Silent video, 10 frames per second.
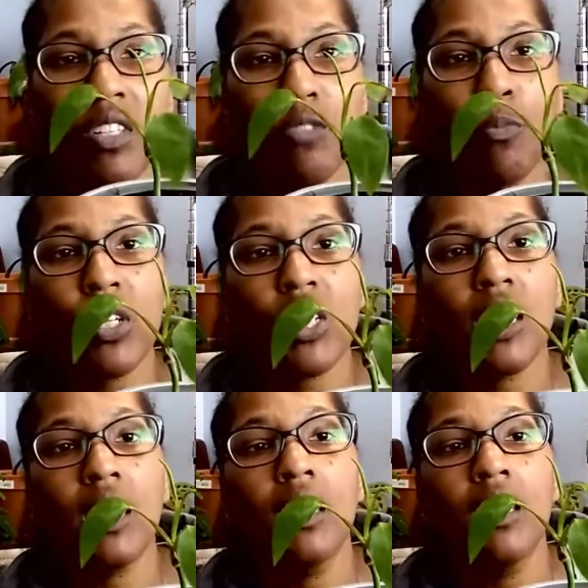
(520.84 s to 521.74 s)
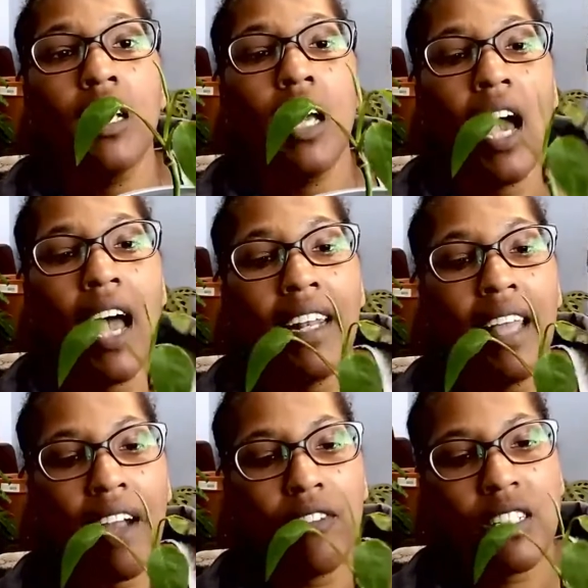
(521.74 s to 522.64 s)
this portion. And
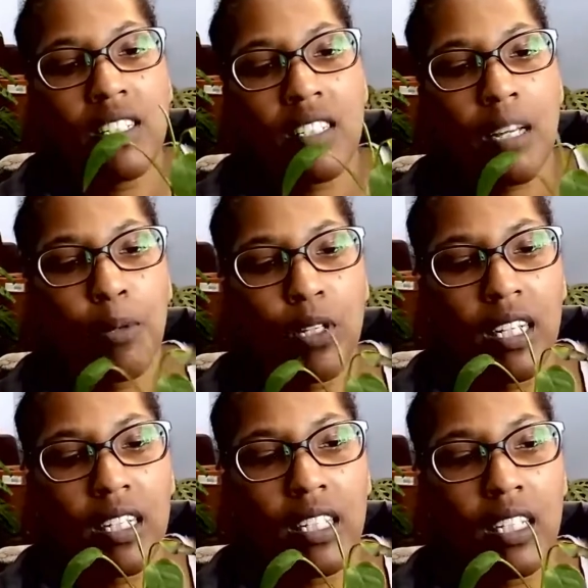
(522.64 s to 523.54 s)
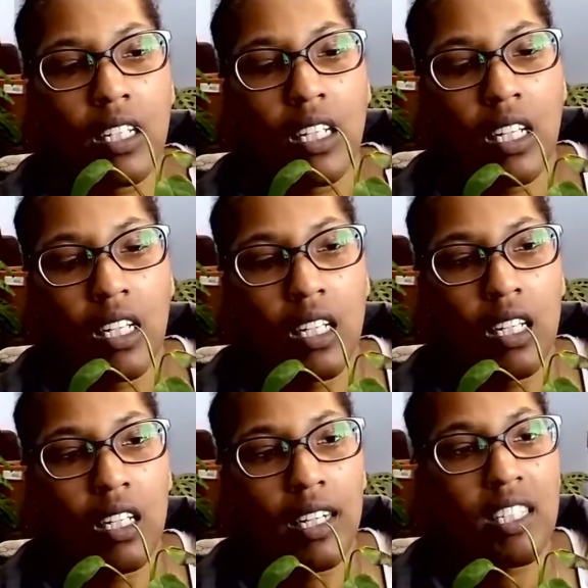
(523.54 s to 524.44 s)
ever since I
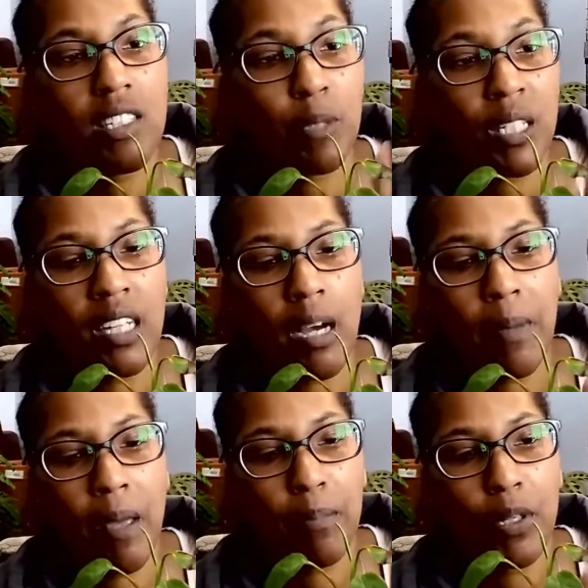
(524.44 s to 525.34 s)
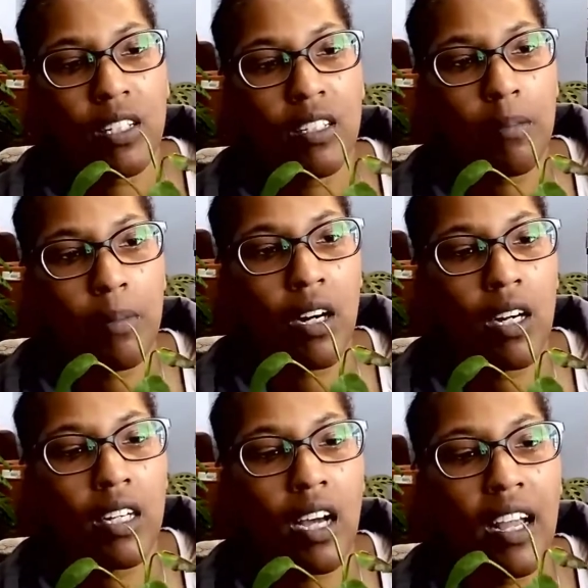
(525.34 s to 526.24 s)
split it up and put it in the
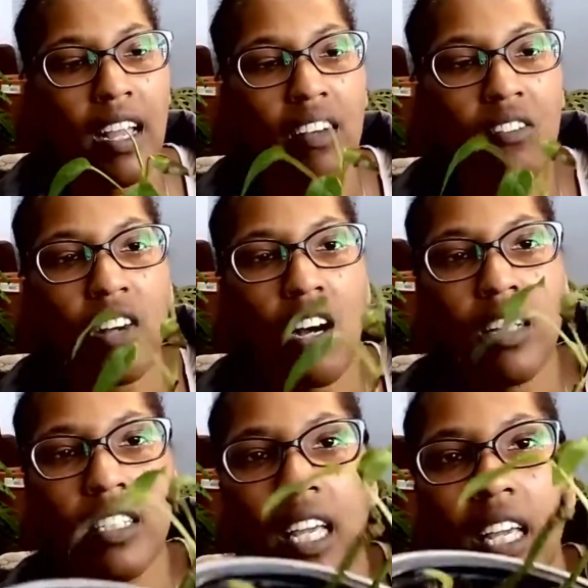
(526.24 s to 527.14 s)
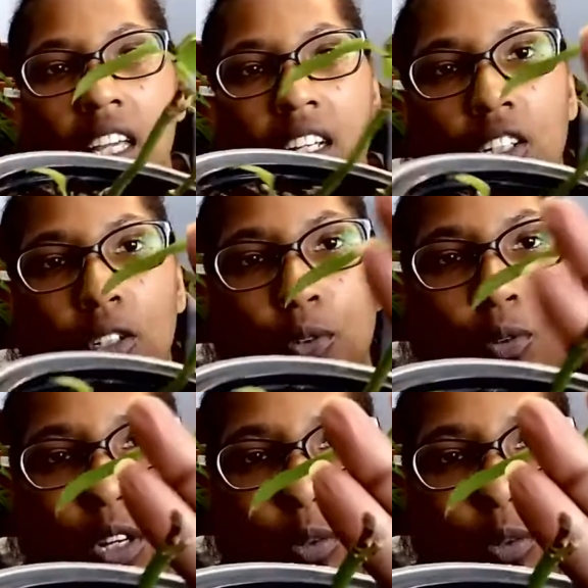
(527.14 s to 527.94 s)
pot, I have got a new